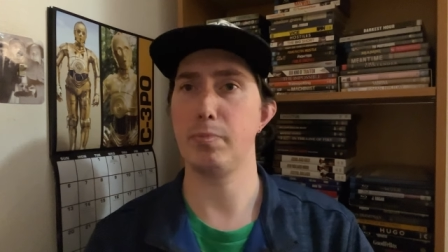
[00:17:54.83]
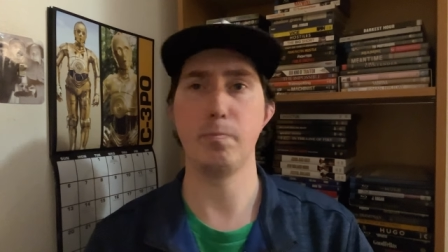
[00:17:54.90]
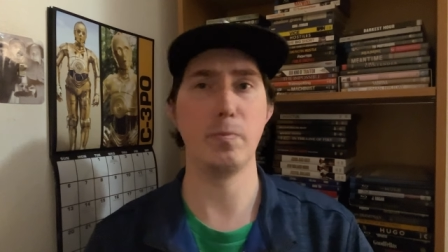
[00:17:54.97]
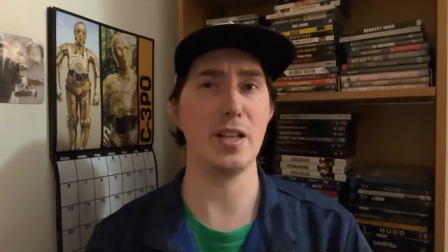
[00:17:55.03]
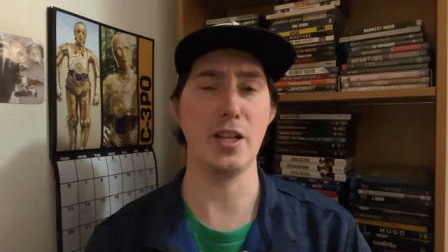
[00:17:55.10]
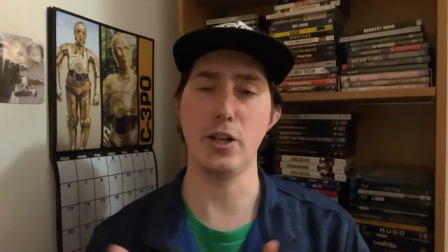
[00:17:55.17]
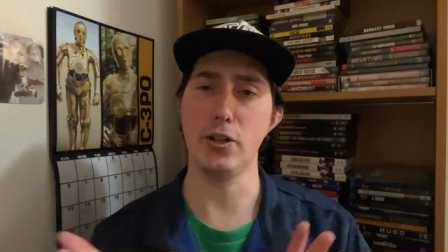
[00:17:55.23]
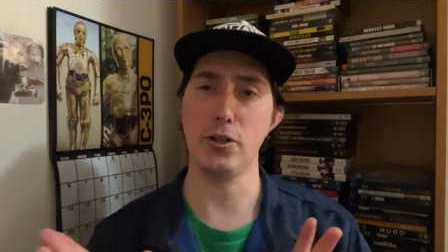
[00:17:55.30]

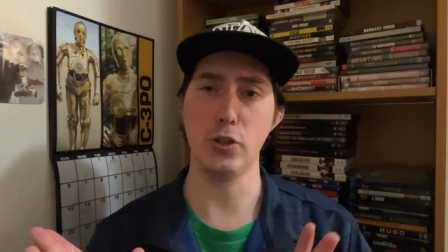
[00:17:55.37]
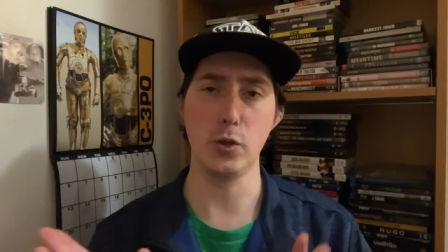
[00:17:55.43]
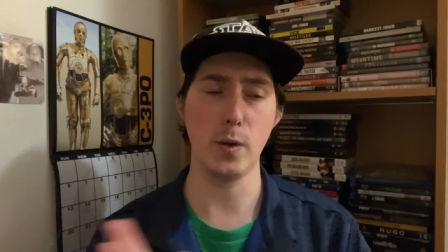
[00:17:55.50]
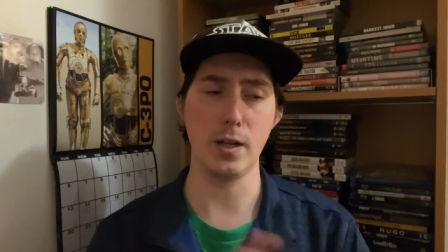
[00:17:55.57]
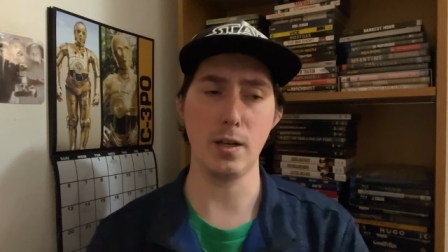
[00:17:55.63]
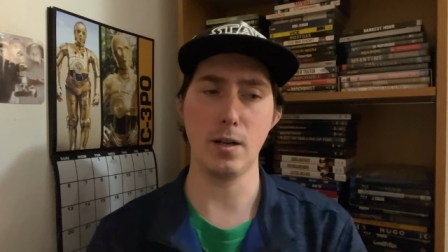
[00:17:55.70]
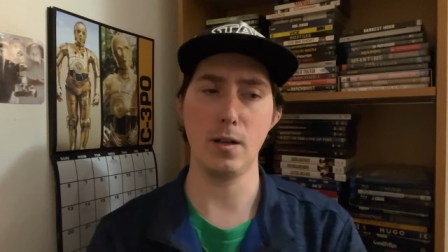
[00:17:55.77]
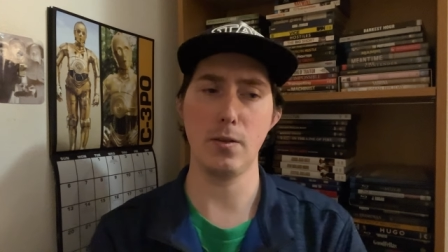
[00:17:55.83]

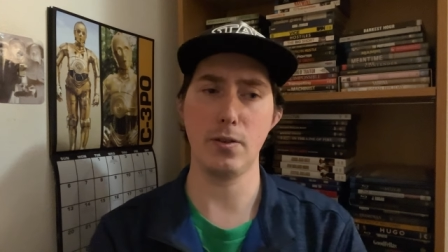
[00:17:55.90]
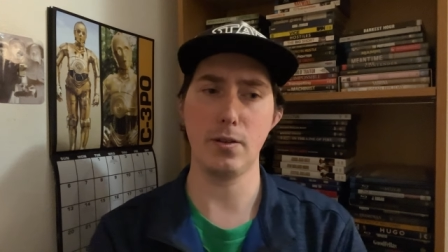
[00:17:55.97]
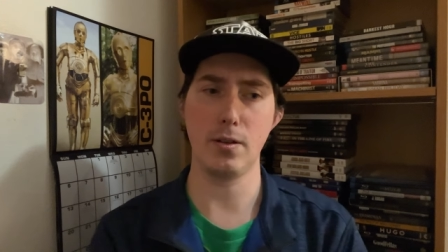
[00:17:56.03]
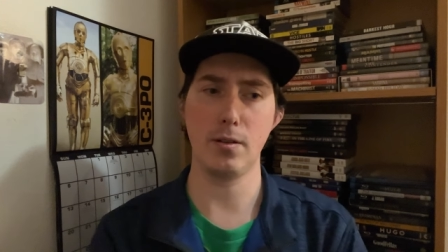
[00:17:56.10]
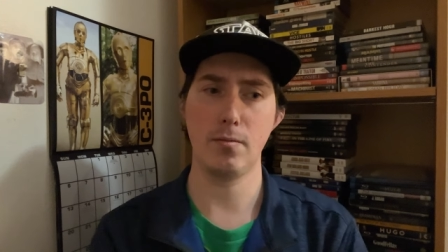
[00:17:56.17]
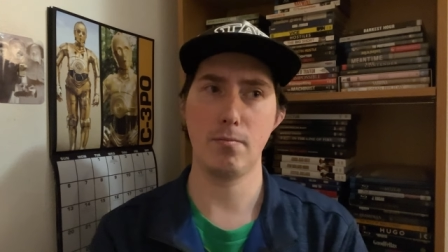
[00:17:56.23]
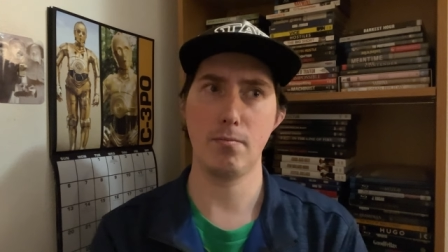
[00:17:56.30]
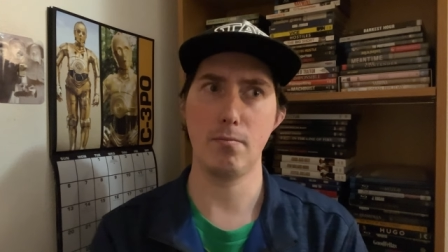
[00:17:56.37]
enjoy all
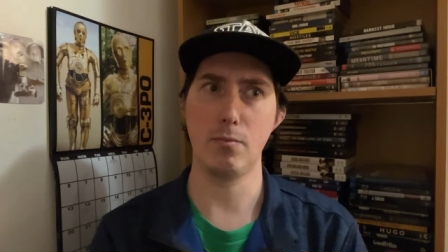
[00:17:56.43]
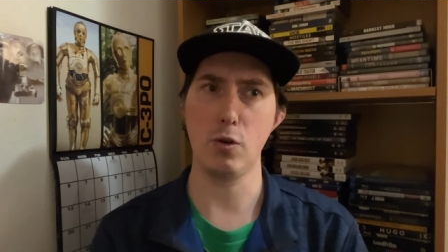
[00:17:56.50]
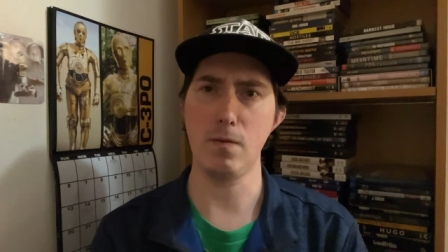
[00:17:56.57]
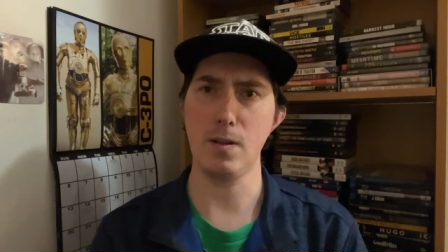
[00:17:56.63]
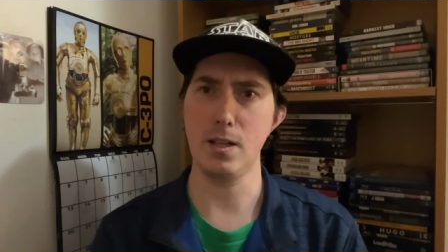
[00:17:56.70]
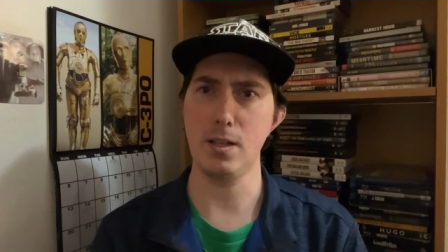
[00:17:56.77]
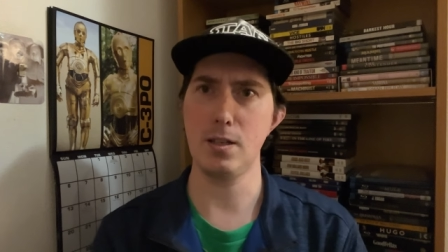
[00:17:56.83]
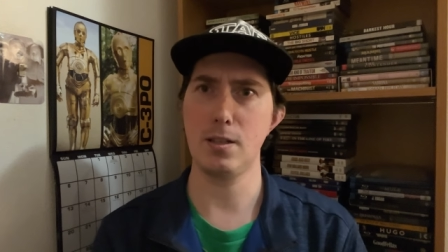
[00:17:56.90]
the
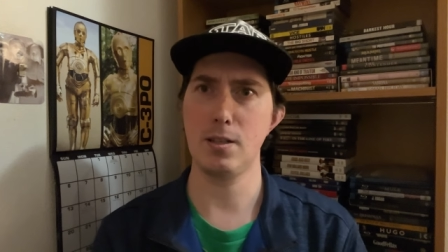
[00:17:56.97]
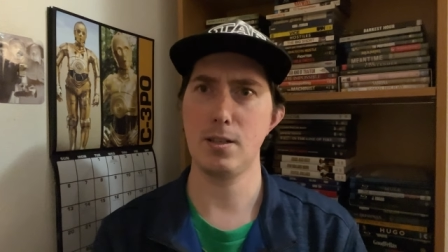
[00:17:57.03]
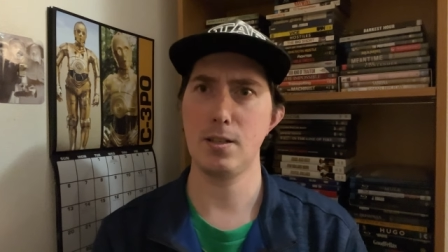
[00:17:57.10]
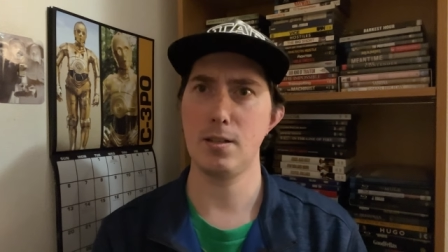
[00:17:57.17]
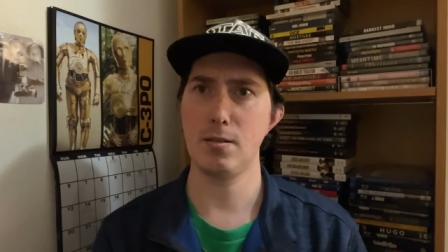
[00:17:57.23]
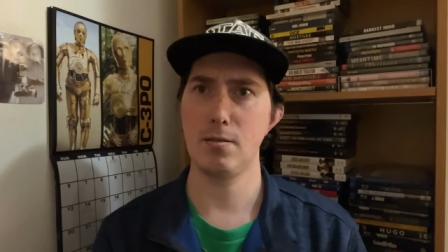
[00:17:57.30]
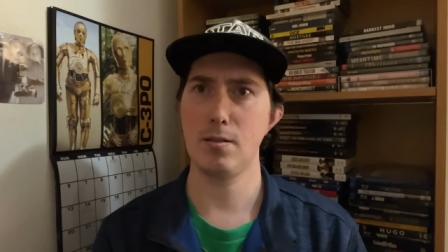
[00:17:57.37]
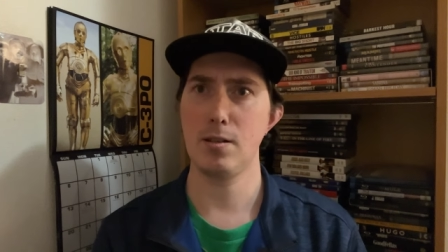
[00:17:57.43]
movies